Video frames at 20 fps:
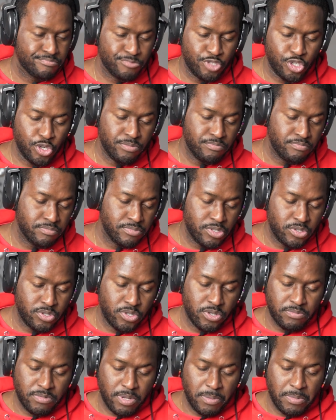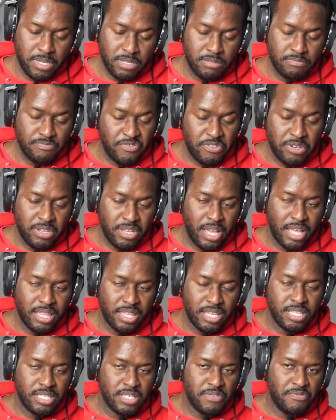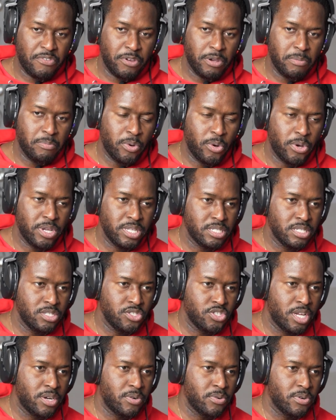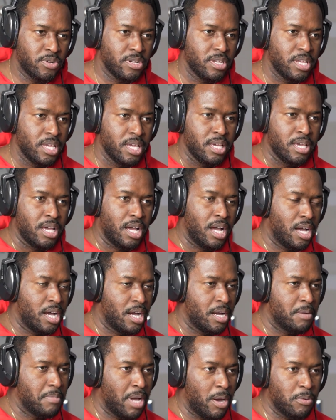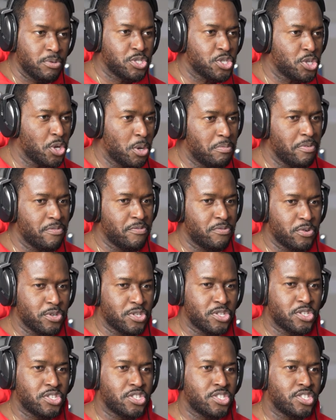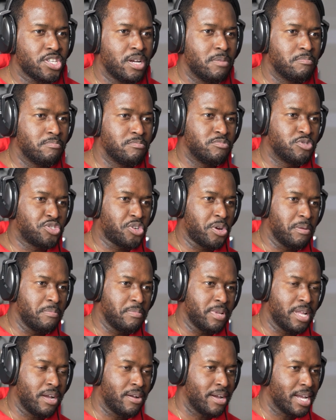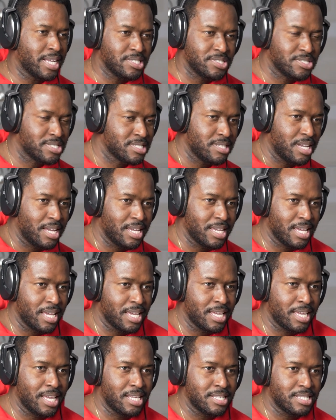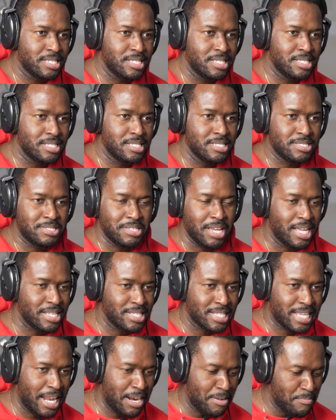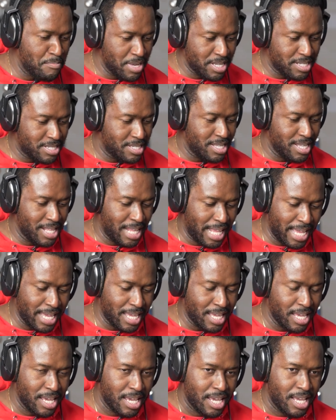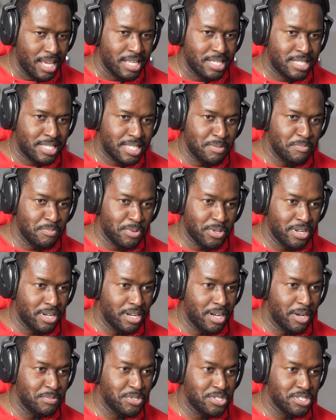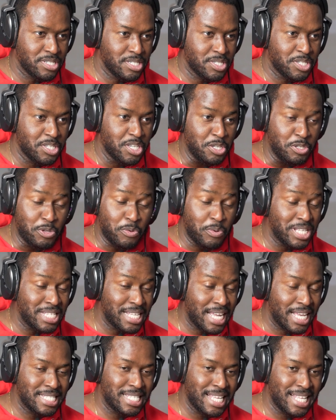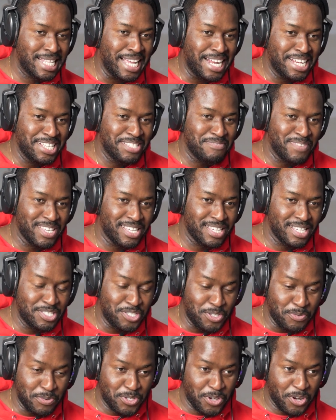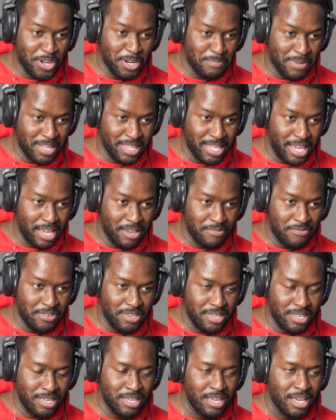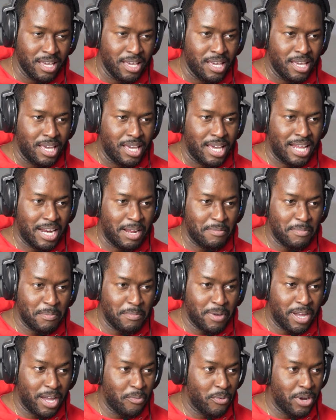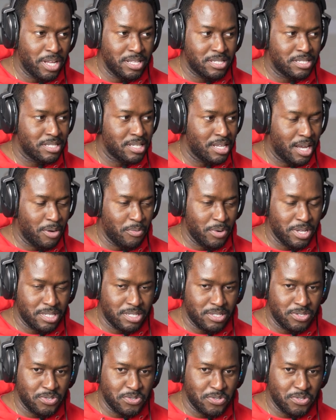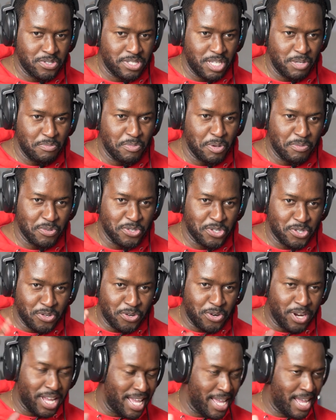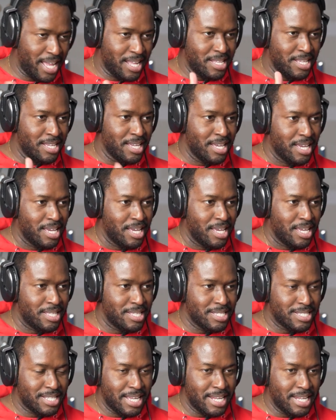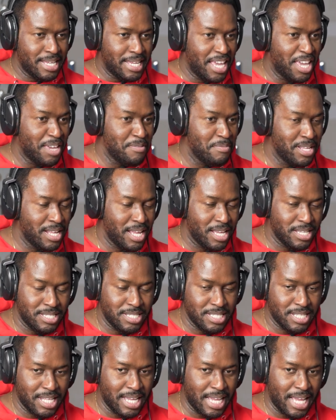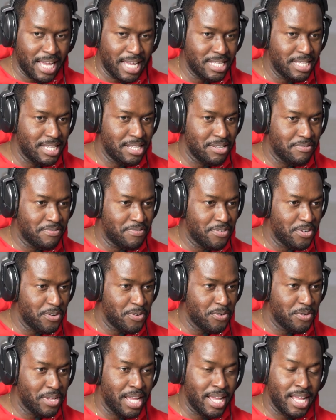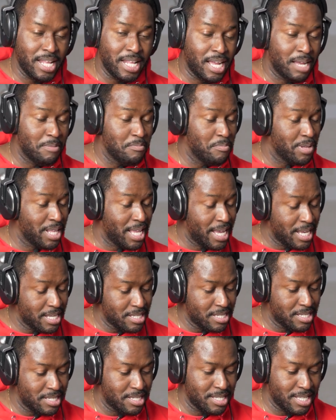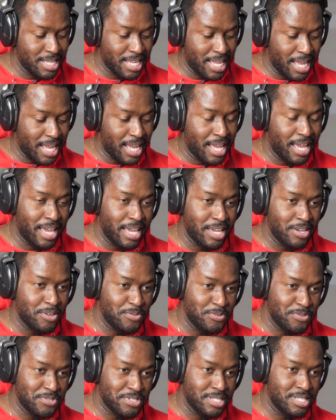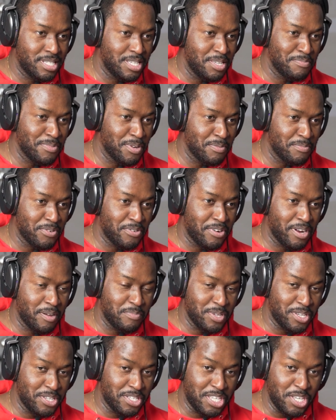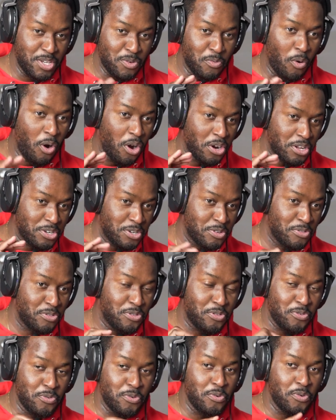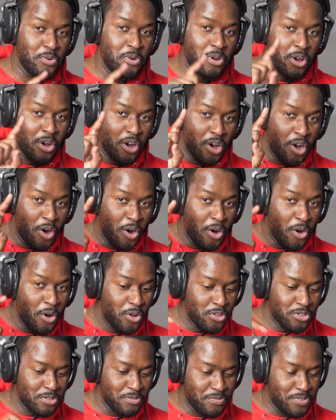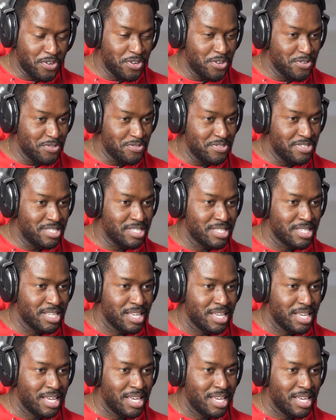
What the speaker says: True. I mean, I think it's a fair point in general. I was just hoping for some trim down. I guess I just kind of missed the like simpler options. The reason I said that is because you were talking about the FE, and I remember I went to T-Mobile store, and this lady came in and she's like, I need a phone. And bless the guy who's the T-Mobile rep, because he walked her through all the phones.